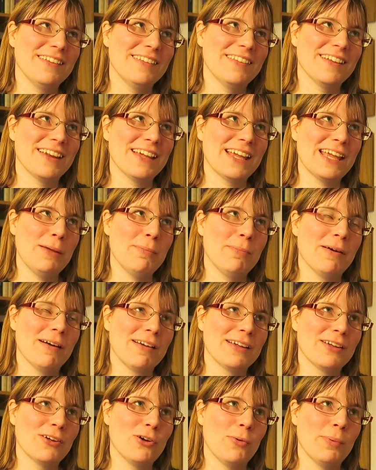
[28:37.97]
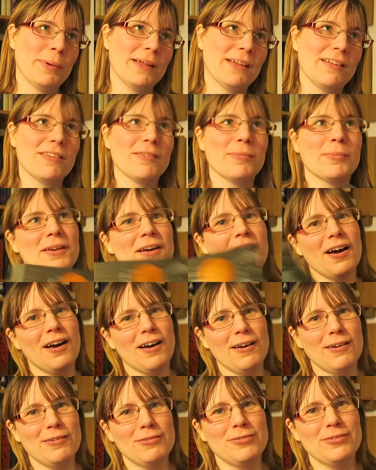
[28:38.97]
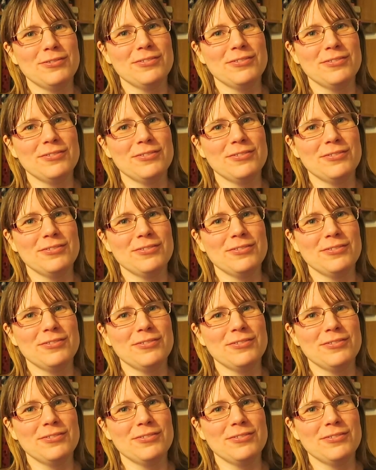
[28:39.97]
that I keep buying copies, but half